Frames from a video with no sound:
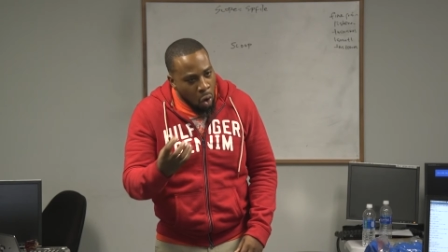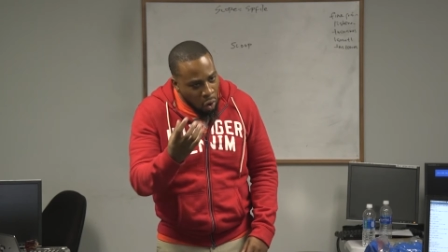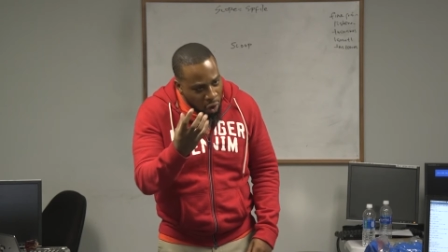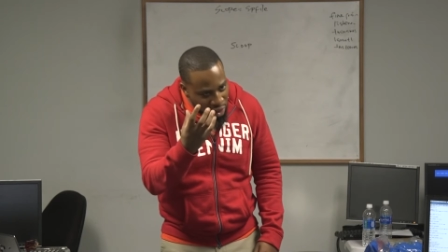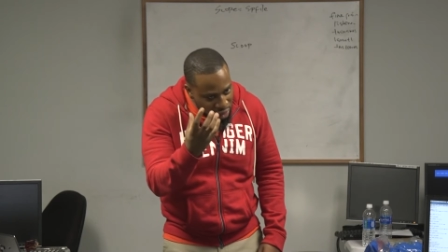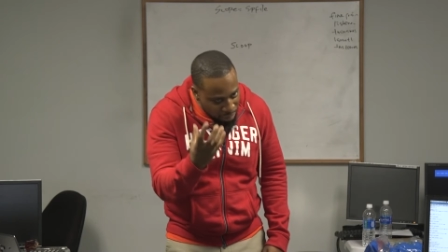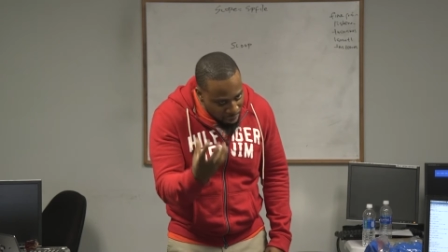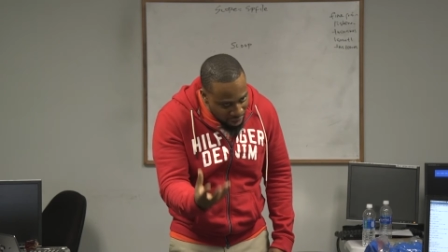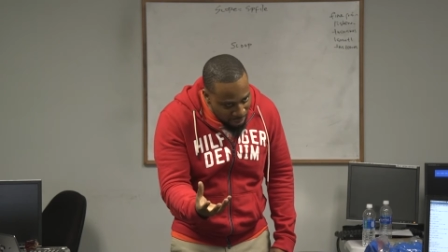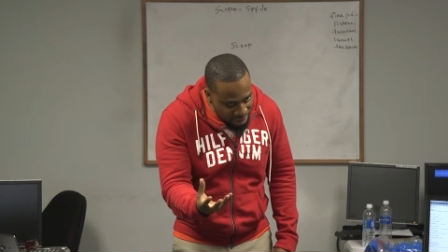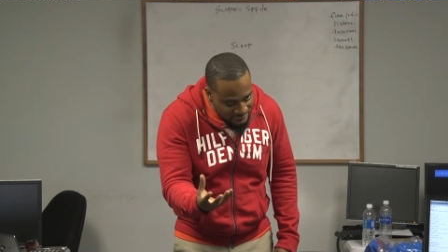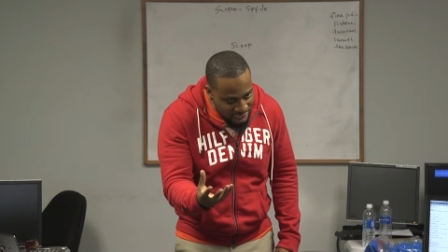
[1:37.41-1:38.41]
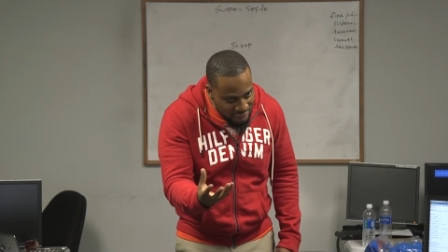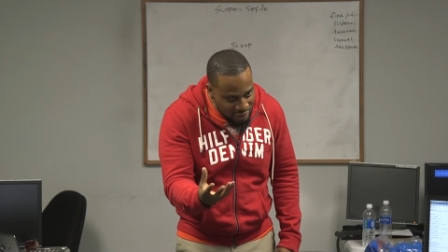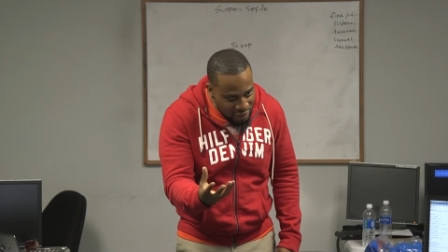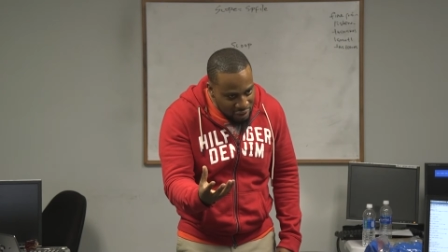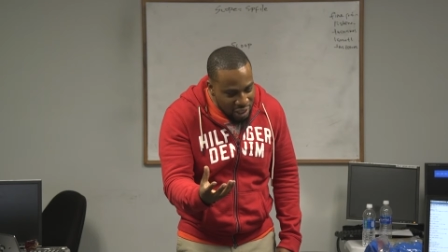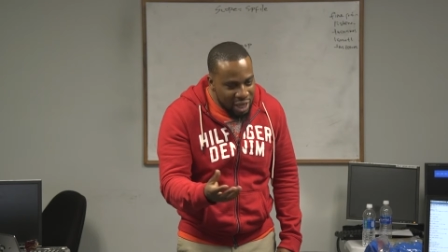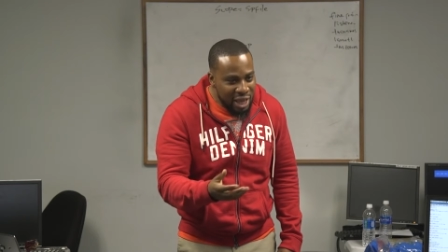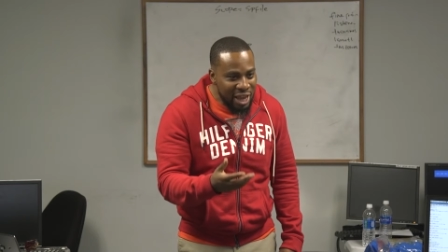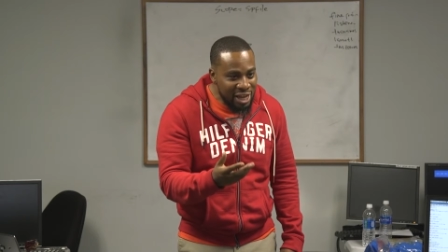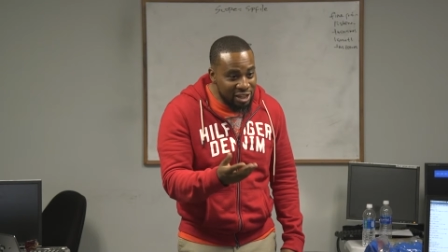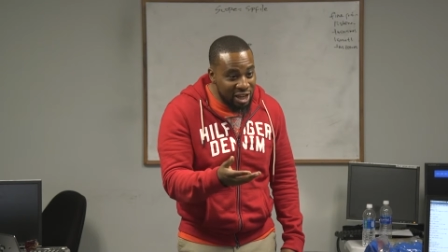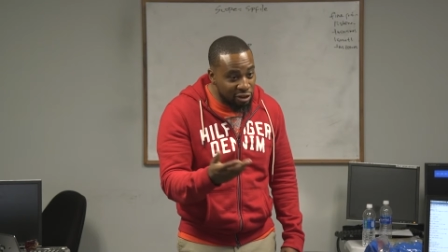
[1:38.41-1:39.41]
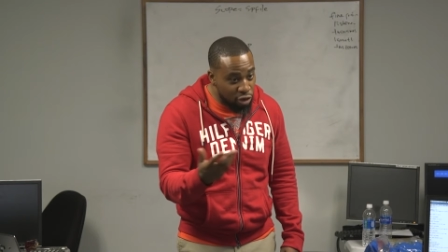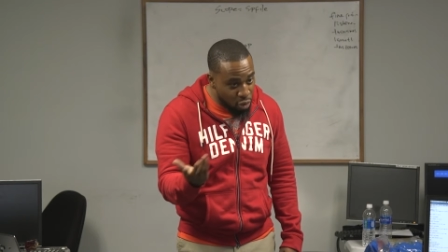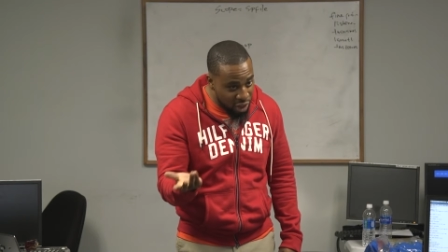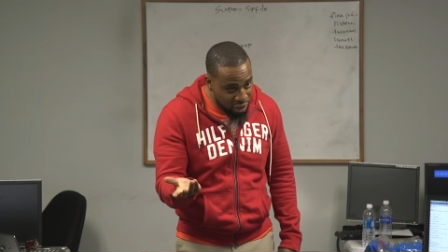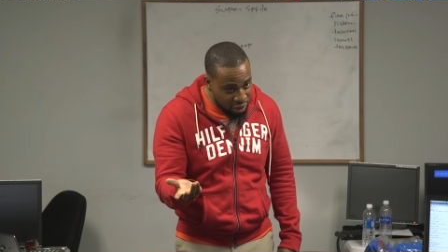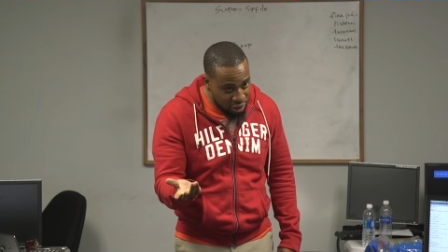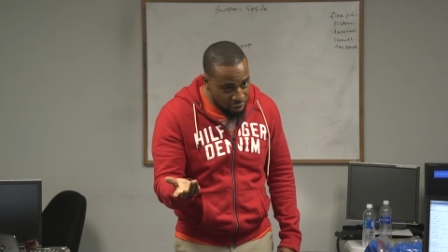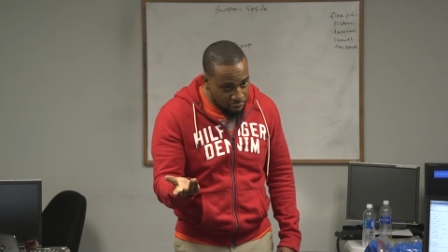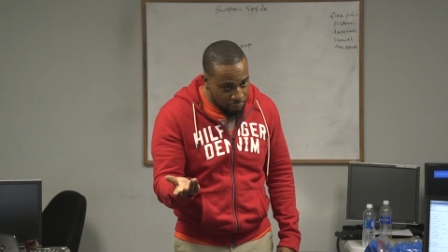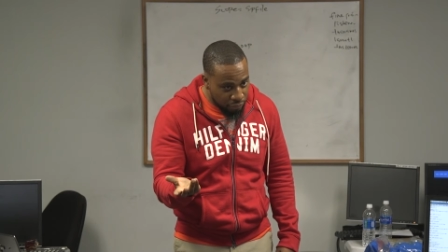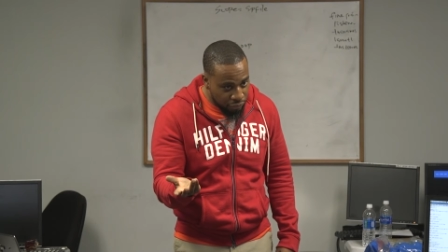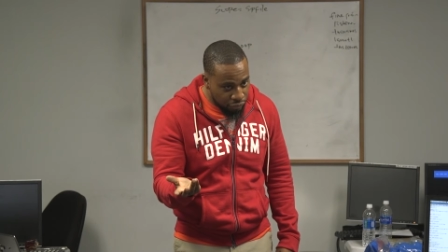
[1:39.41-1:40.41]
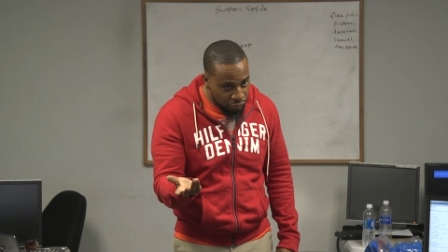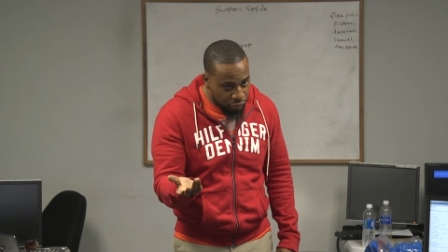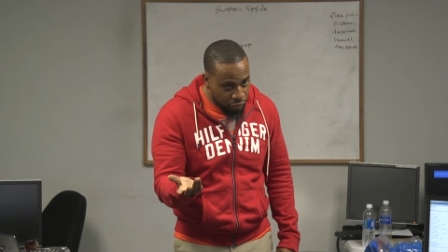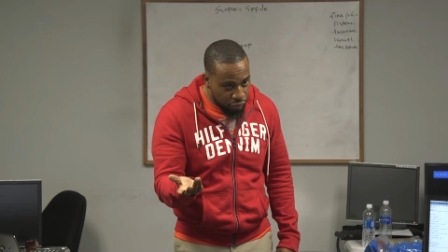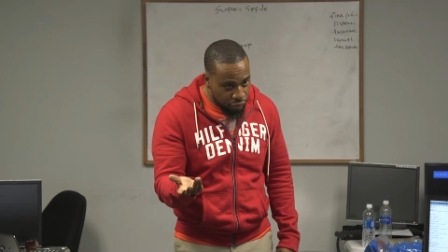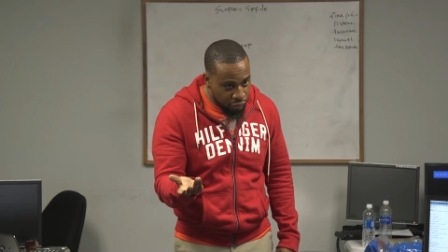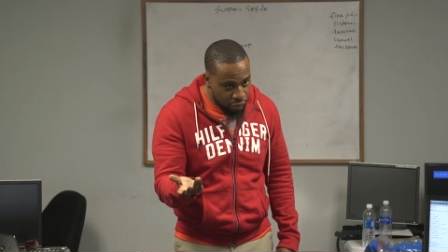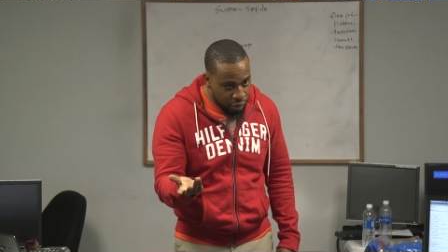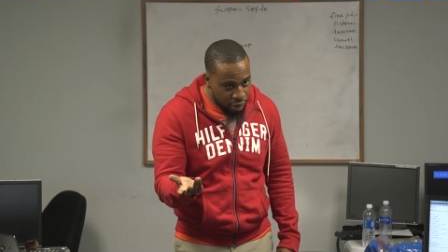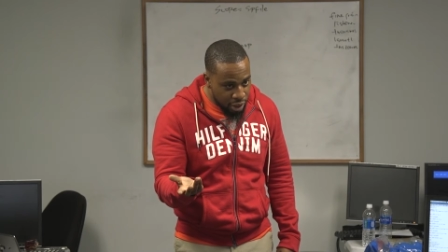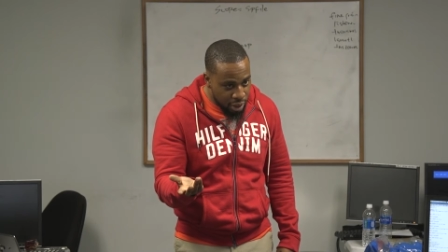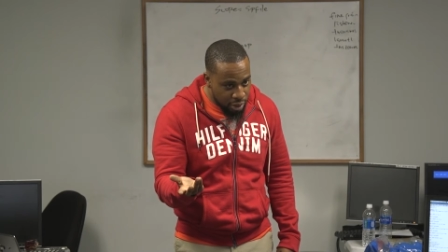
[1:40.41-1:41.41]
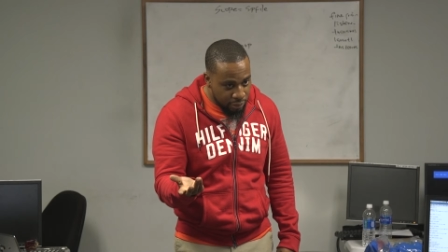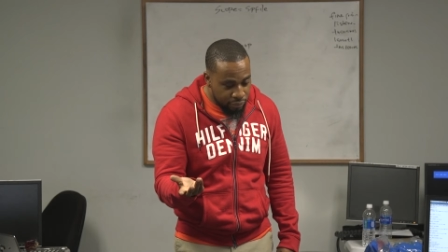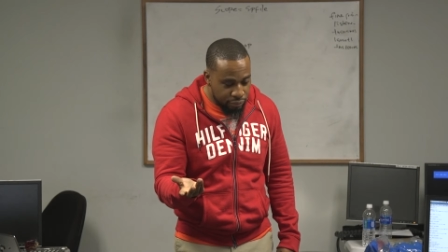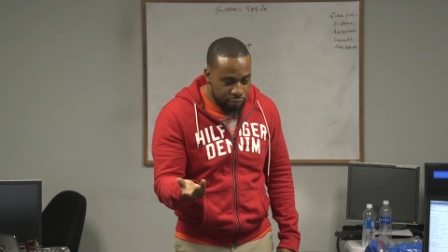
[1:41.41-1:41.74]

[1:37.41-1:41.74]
all the parameters inside of the what? Control file.